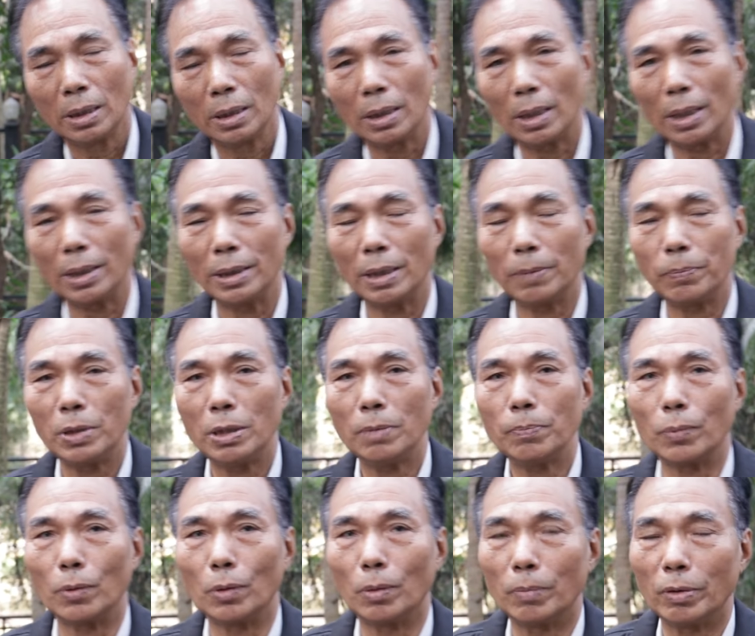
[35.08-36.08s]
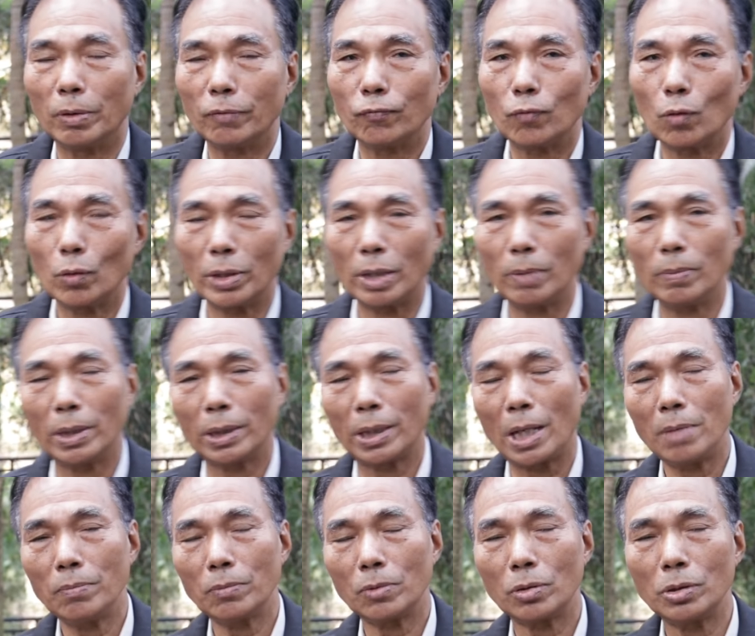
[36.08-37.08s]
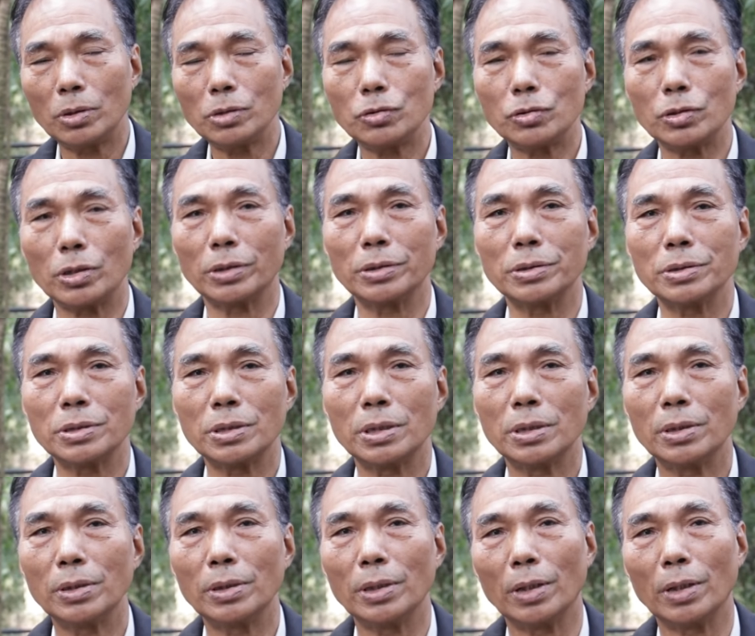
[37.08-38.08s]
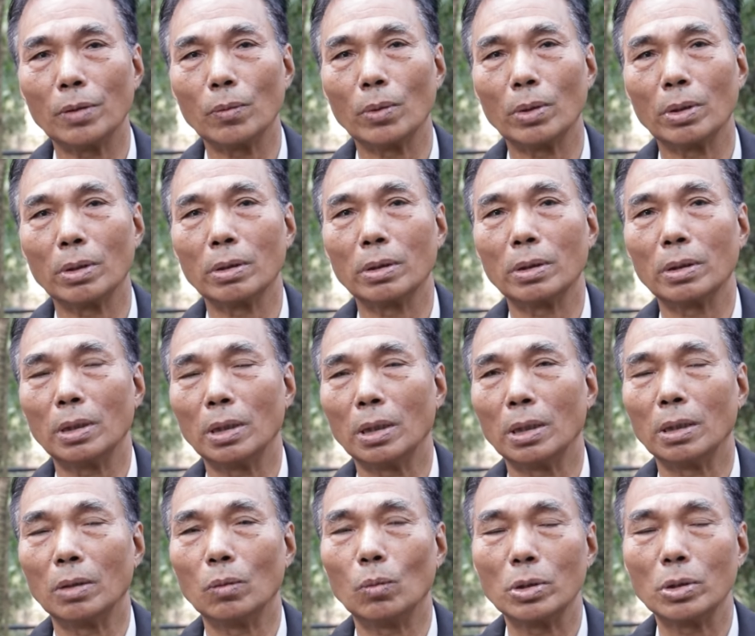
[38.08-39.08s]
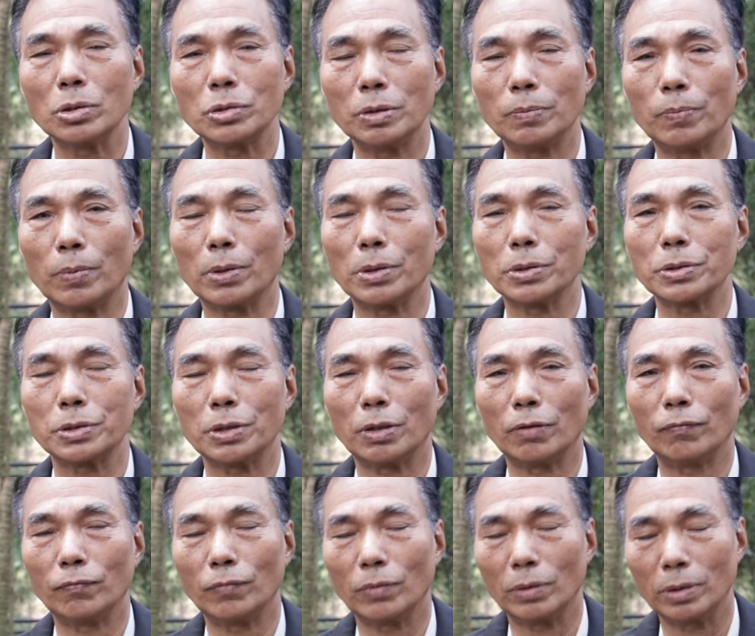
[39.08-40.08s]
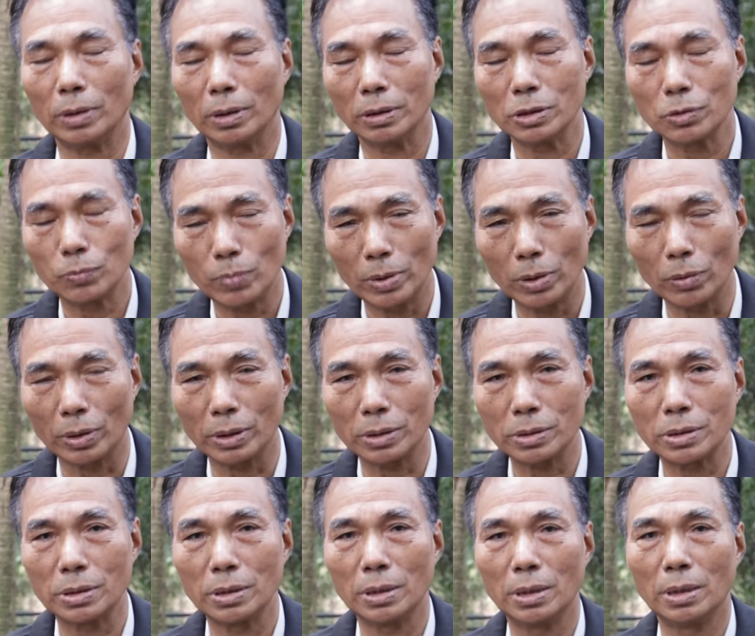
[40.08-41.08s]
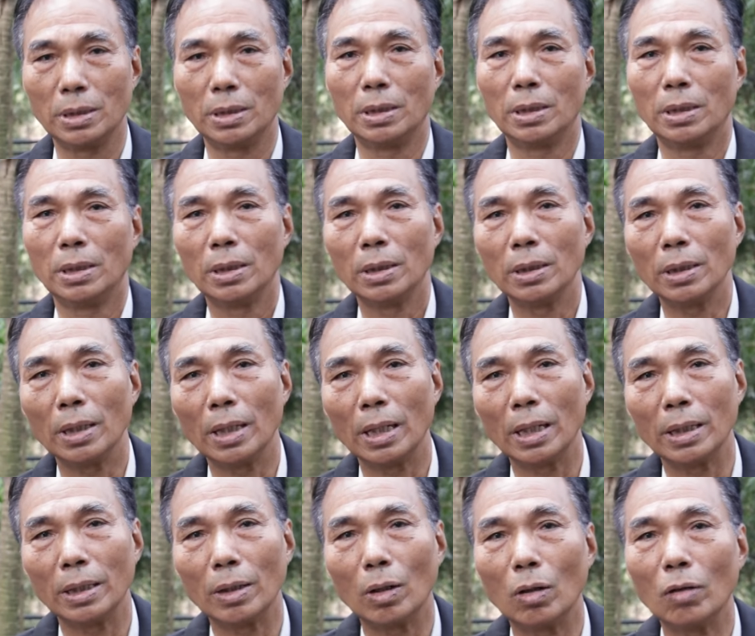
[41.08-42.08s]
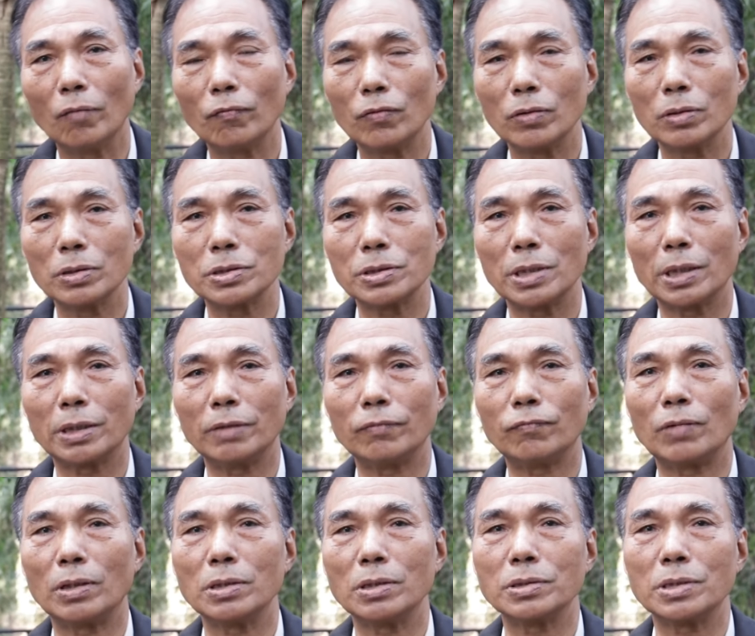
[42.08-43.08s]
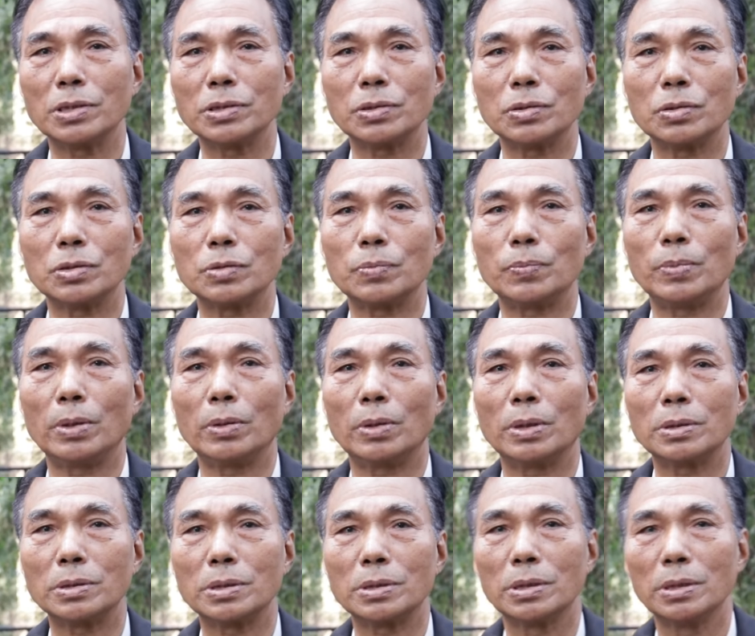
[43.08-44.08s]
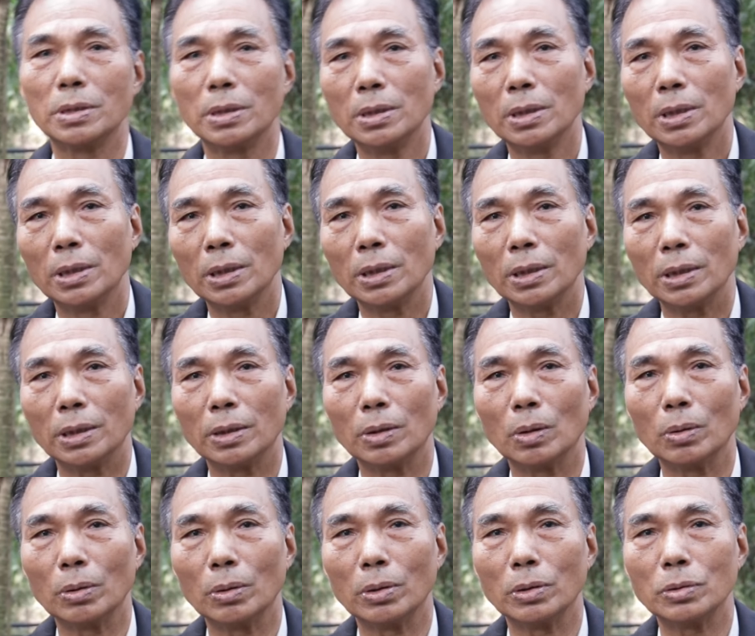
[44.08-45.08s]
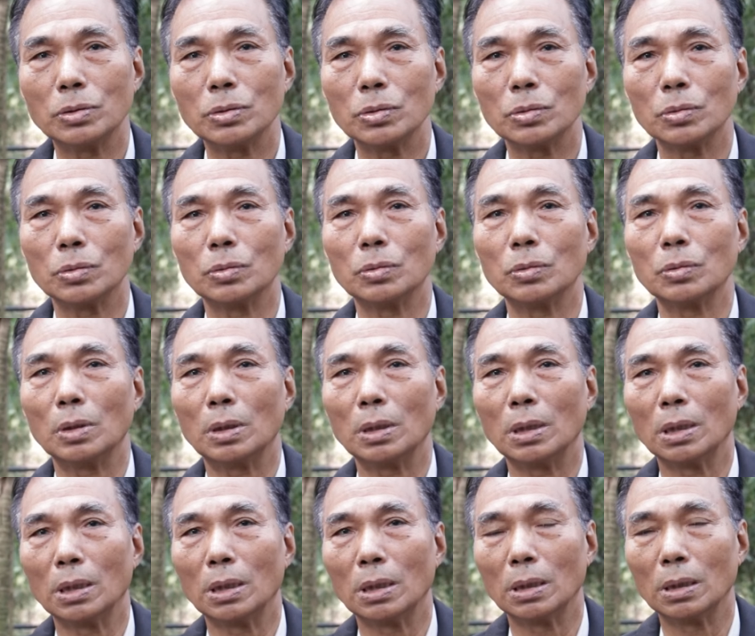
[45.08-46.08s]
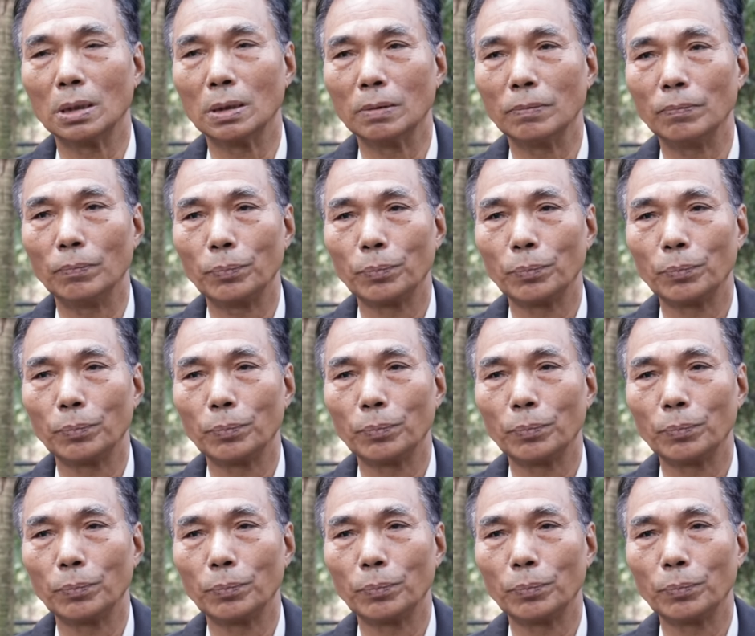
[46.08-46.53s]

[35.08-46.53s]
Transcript: And the people, before they became Christians, they were worshippers of spirits. They offer sacrifices to spirits in order to